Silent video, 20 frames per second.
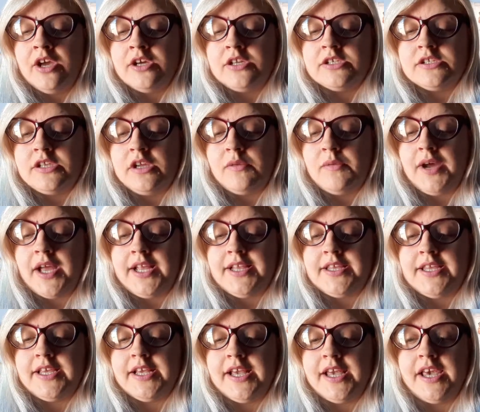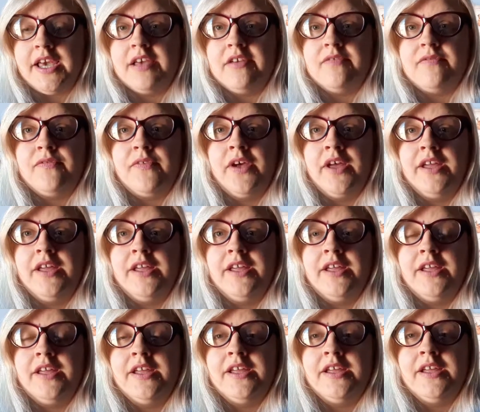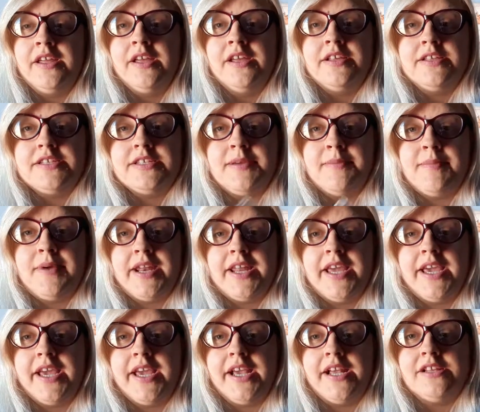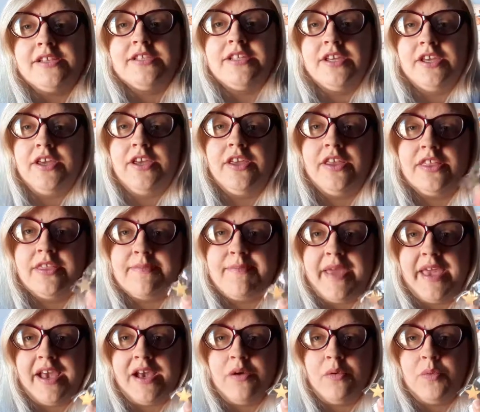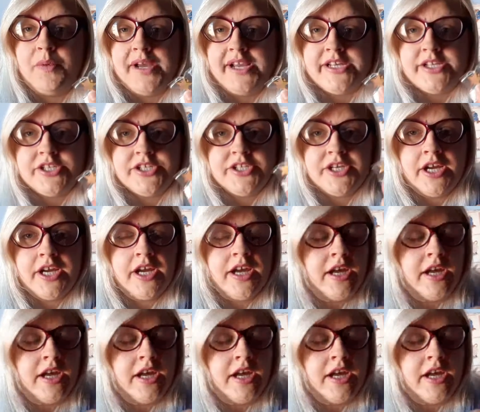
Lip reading: So I did give some money to the Make-A-Wish